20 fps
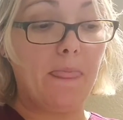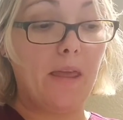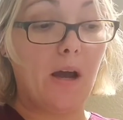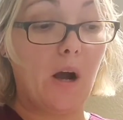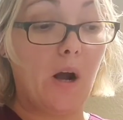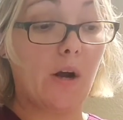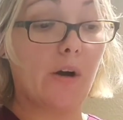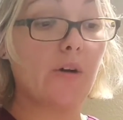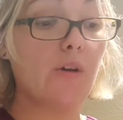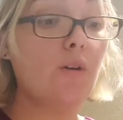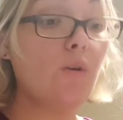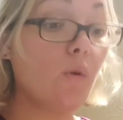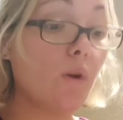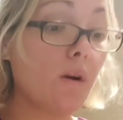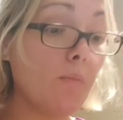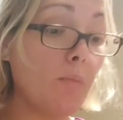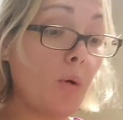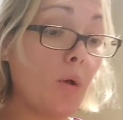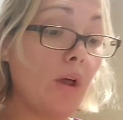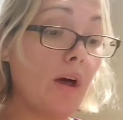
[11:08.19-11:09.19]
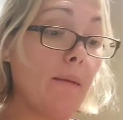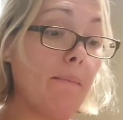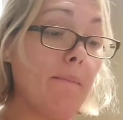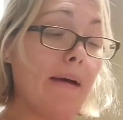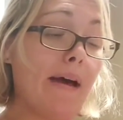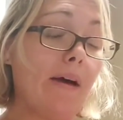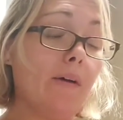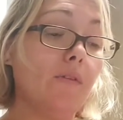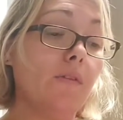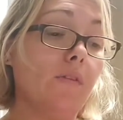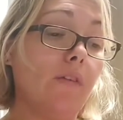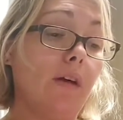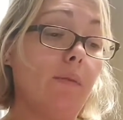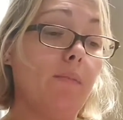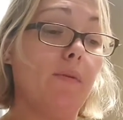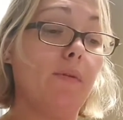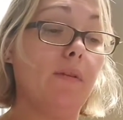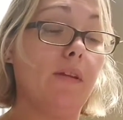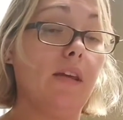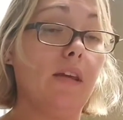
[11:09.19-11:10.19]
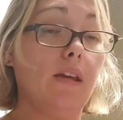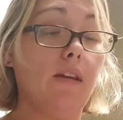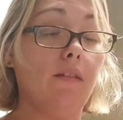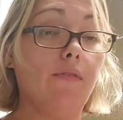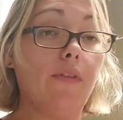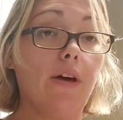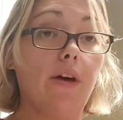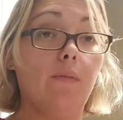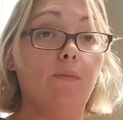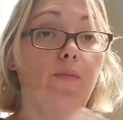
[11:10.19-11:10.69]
Our normal amounts, I believe,